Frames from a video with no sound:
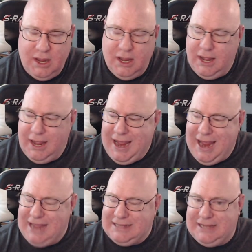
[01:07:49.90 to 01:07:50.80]

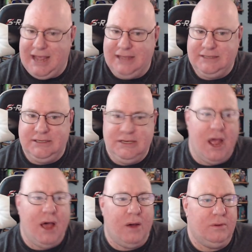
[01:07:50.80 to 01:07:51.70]
he says,
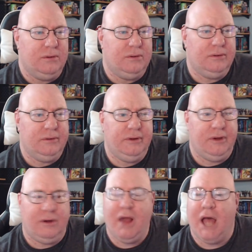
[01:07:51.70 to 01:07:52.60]
no,
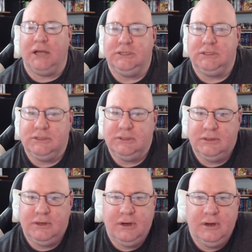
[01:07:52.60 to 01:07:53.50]
you're not.
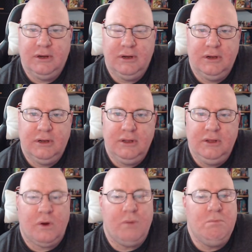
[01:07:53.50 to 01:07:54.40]

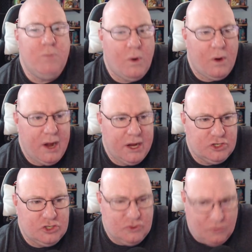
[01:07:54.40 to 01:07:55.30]
You're more
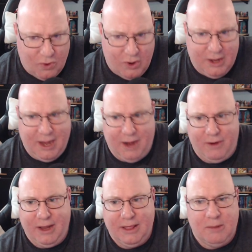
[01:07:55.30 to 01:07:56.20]

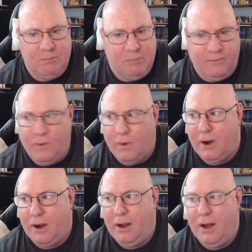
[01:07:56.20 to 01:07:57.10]
extraordinary than
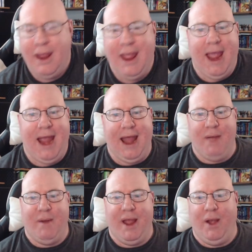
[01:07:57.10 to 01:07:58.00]
before. And I
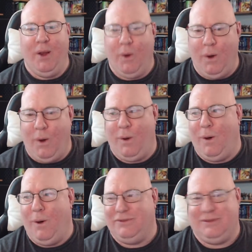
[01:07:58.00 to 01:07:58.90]
went,
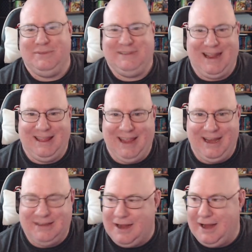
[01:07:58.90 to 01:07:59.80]
ho, someone's getting
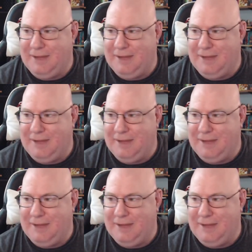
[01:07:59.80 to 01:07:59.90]
laid tonight.